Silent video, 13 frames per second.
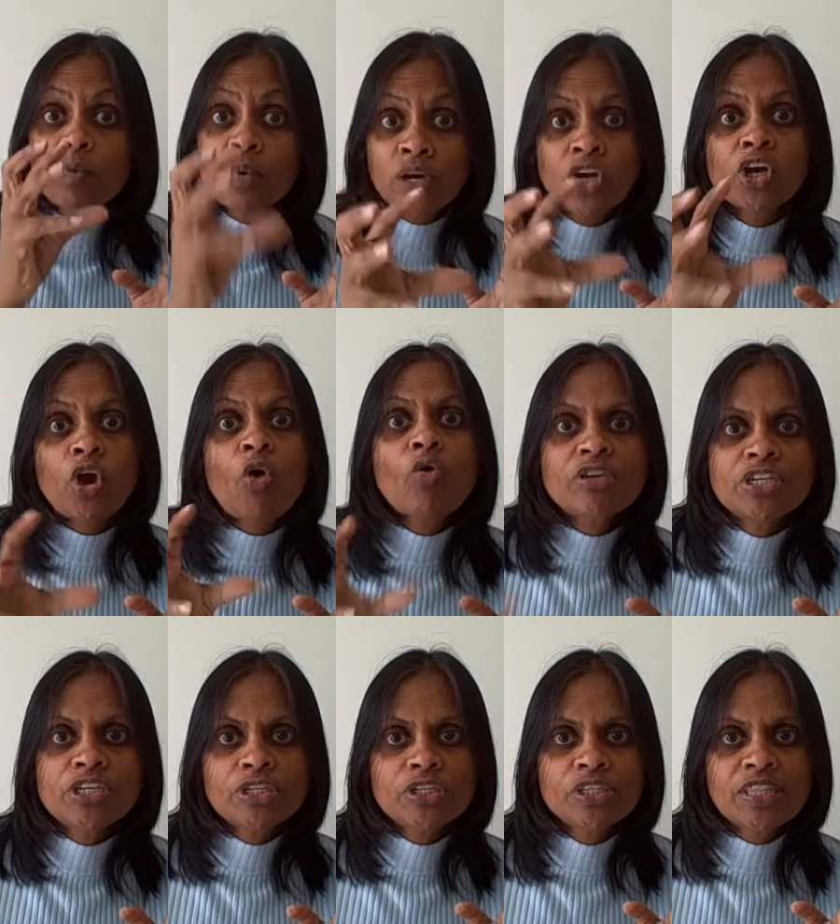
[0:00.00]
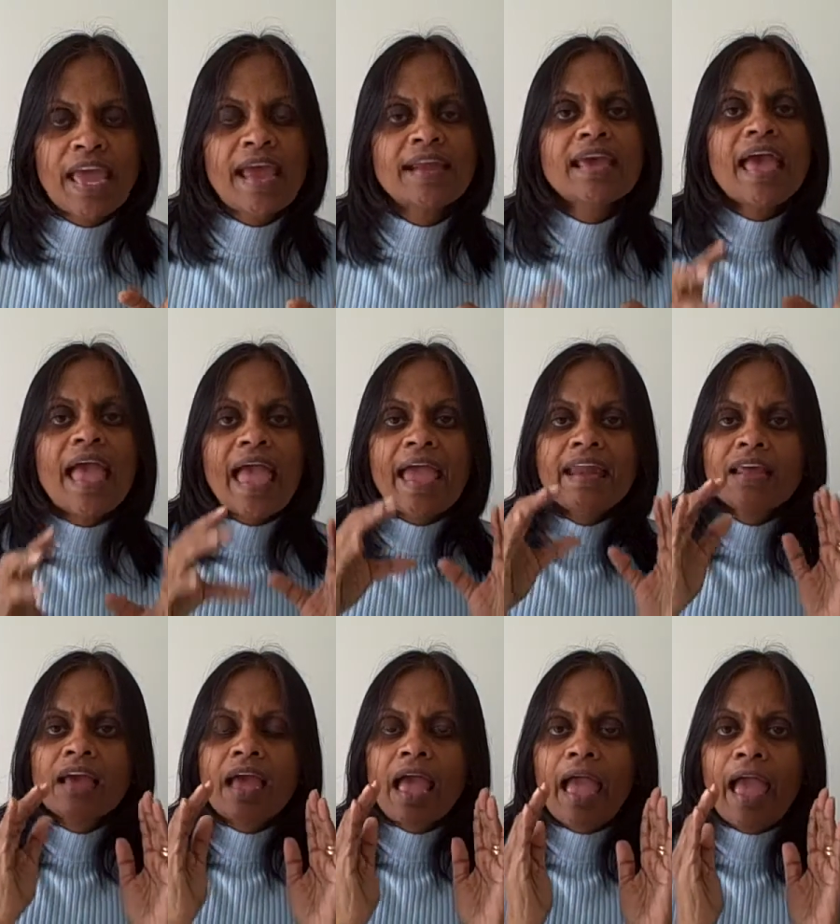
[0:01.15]
work according to that, and
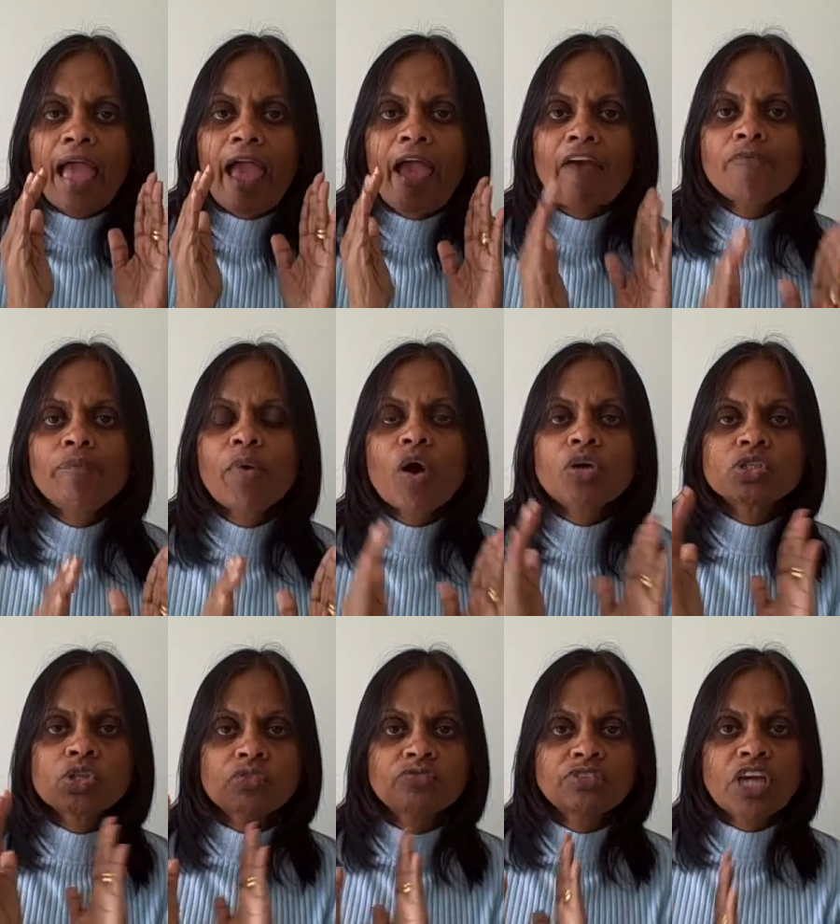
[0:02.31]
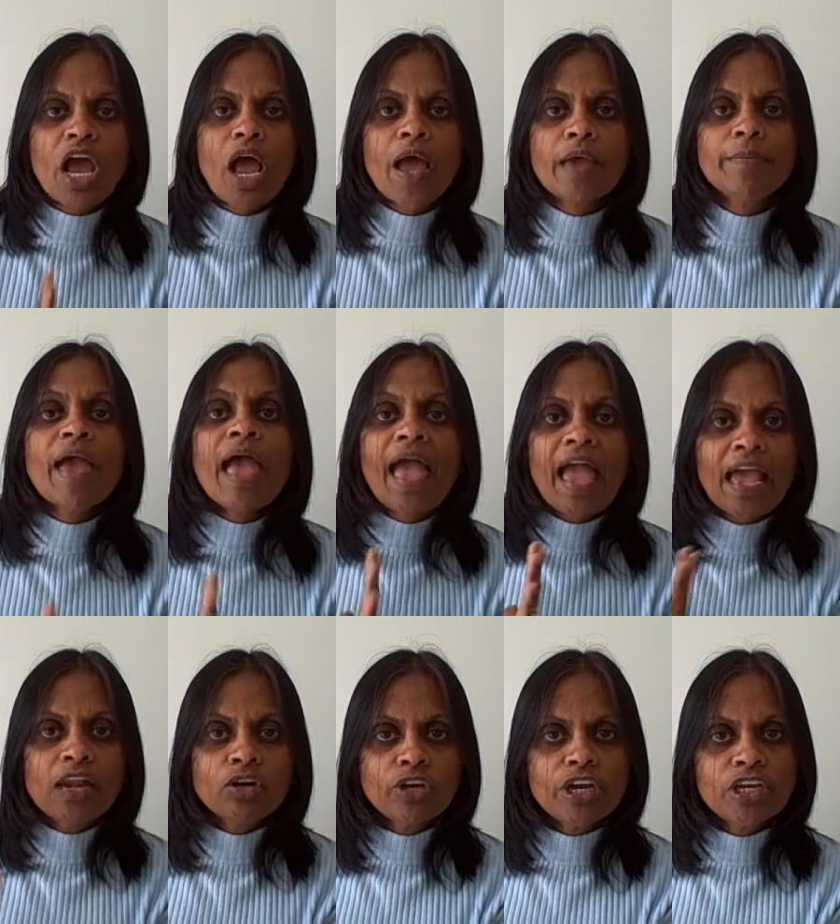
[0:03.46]
have blocks of time
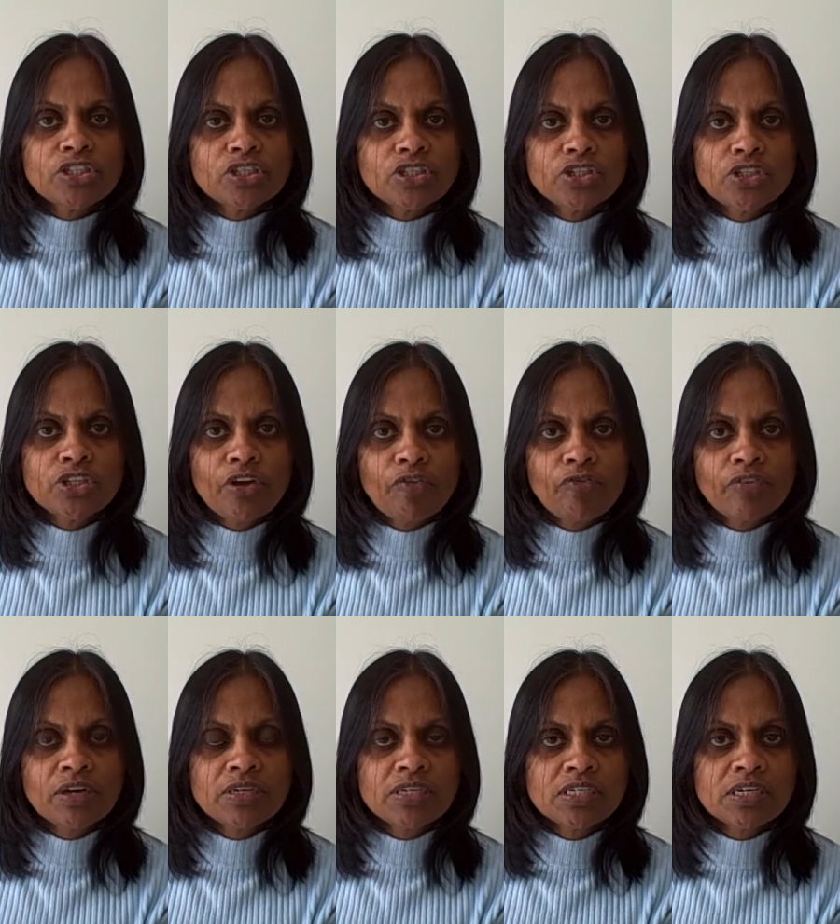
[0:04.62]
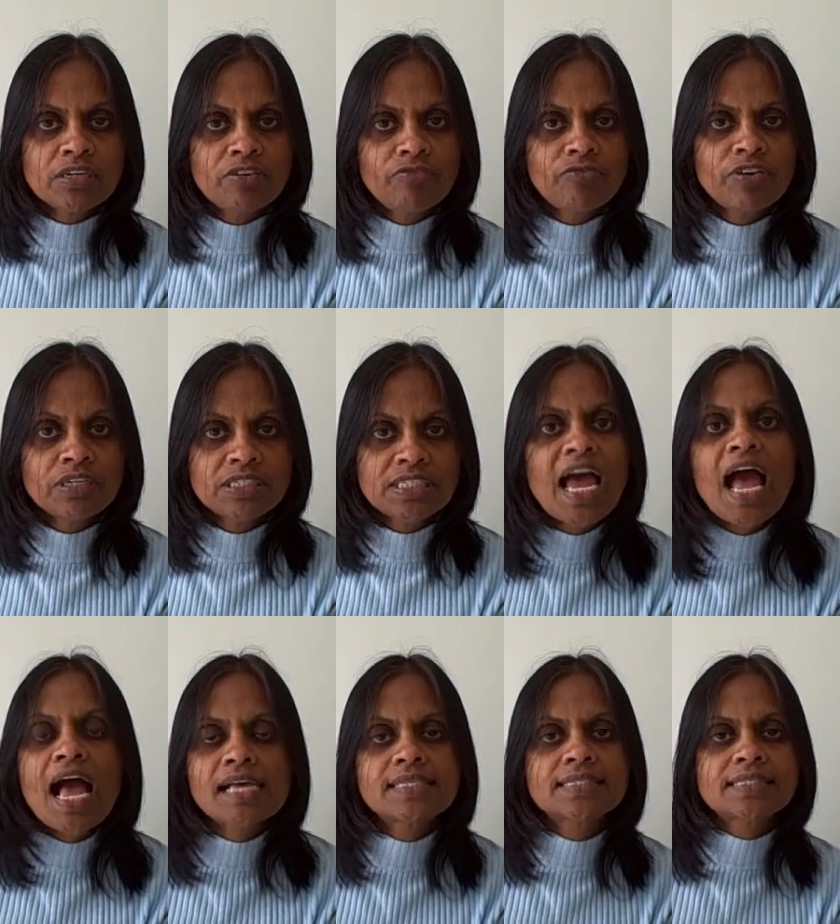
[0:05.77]
allocated to different
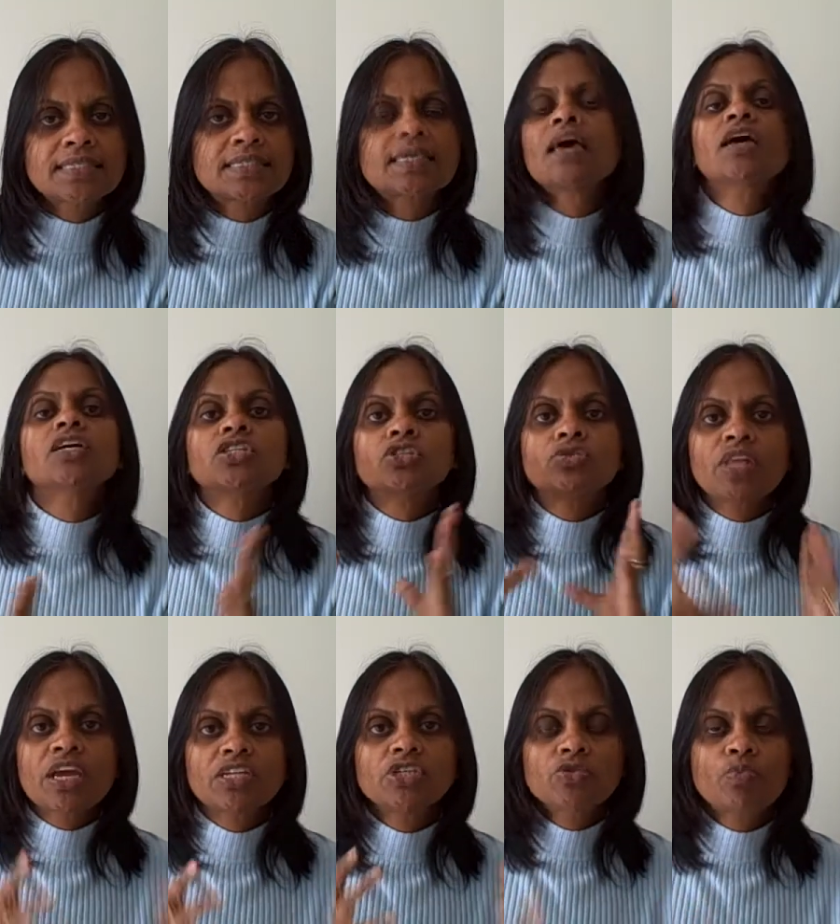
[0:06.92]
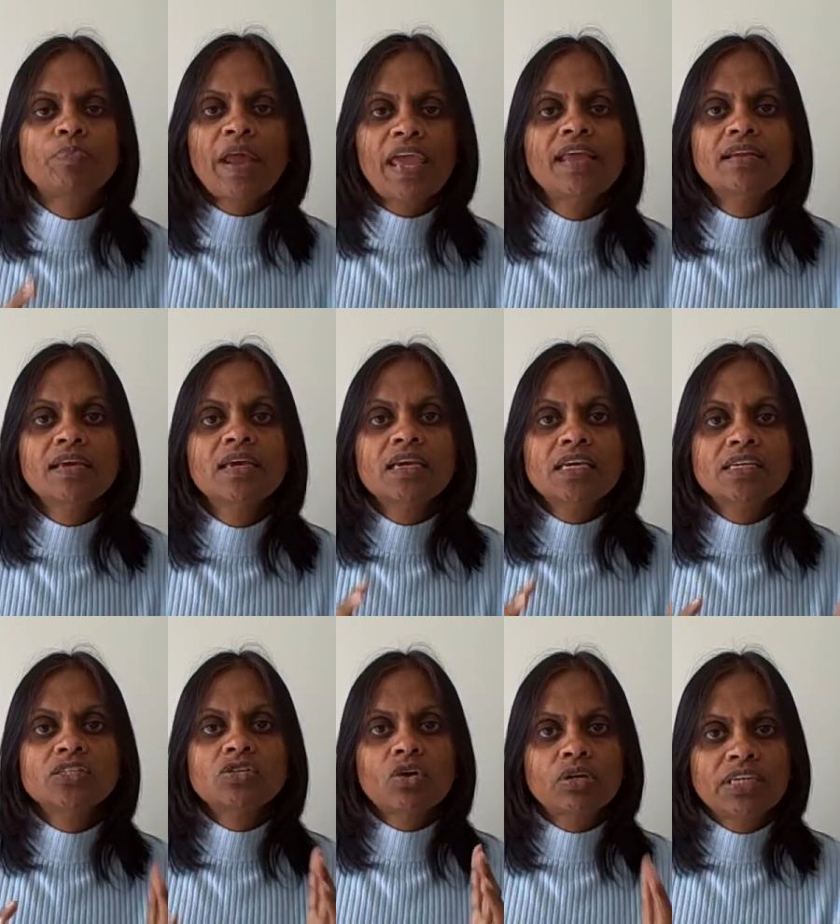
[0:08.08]
tasks so that your brain
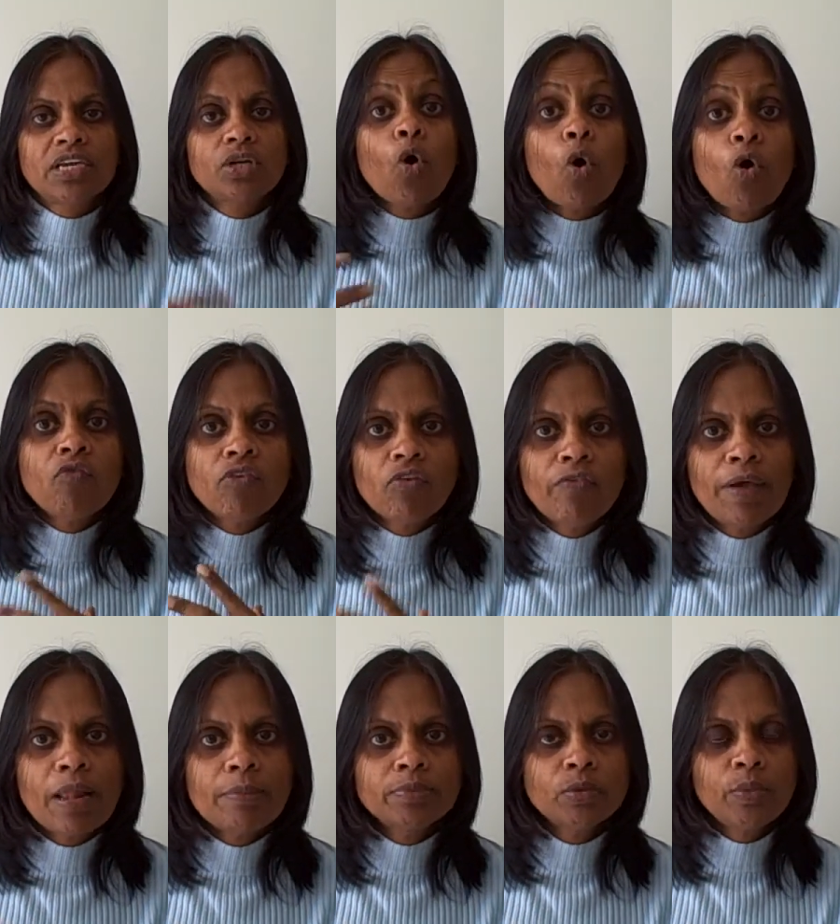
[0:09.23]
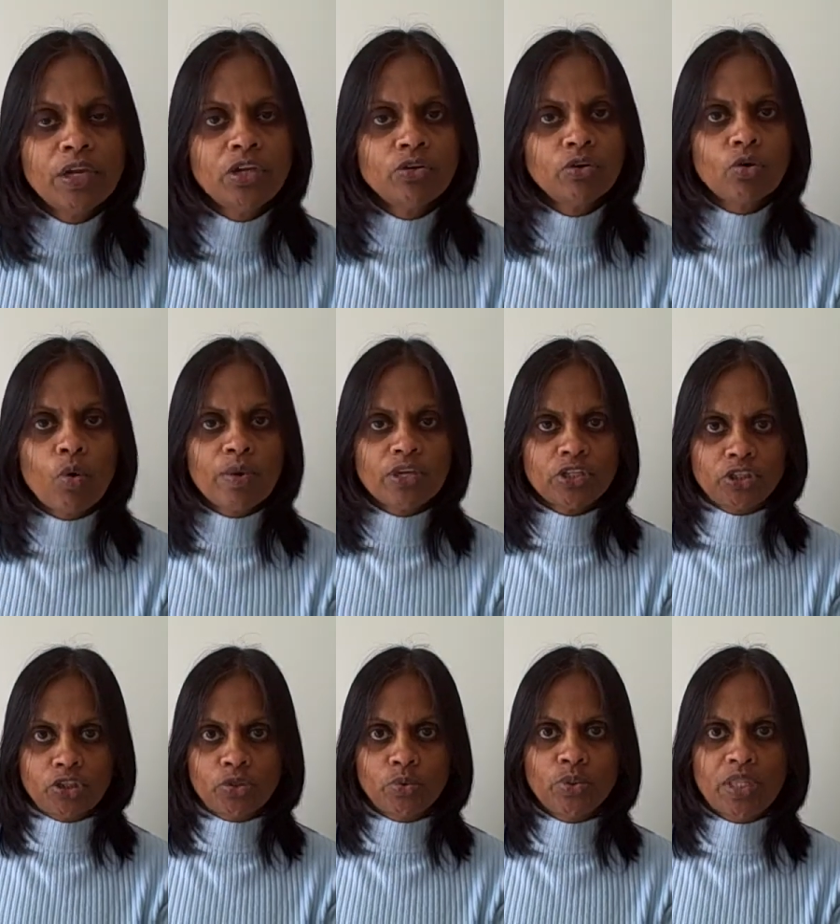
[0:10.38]
is not get overwhelmed when you're going
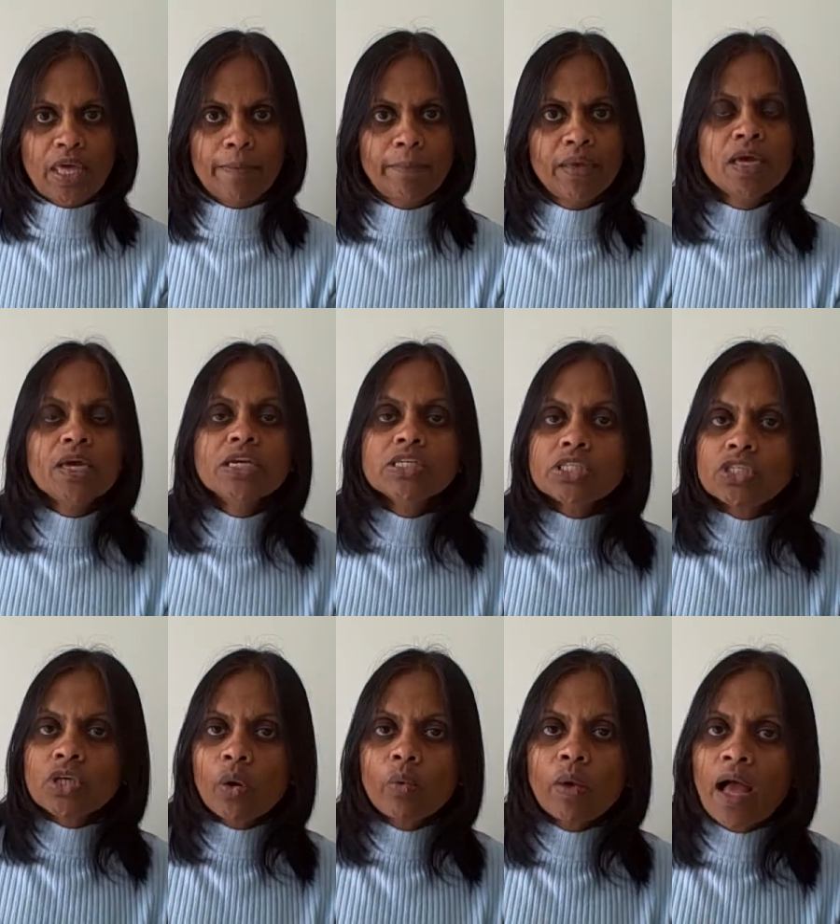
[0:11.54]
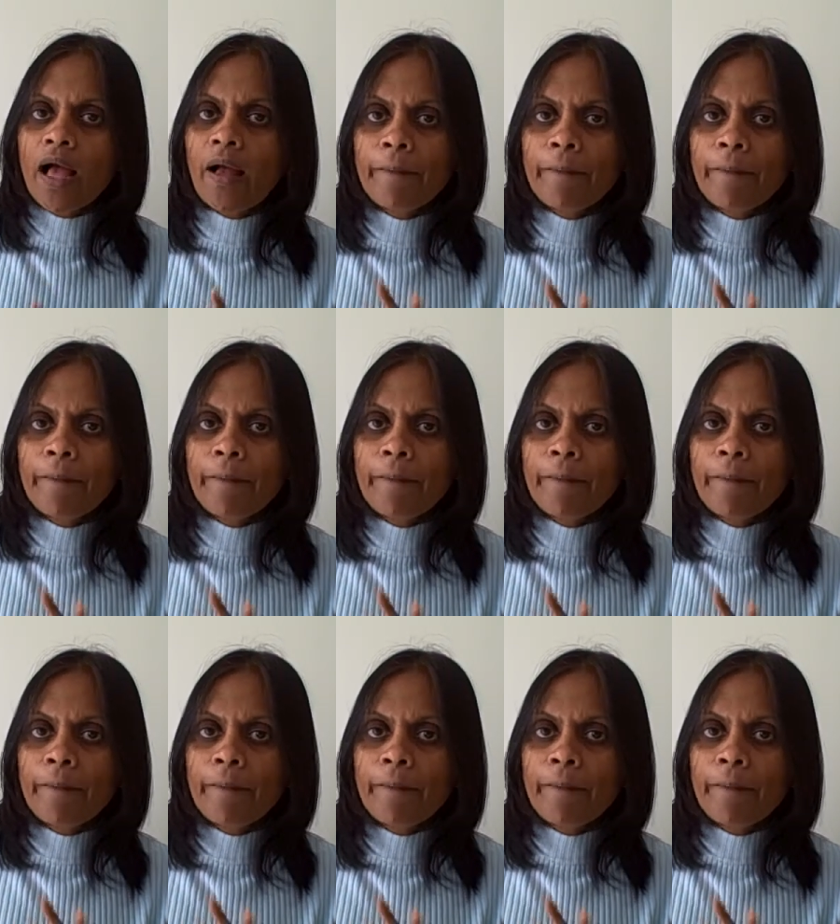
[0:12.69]
through them. So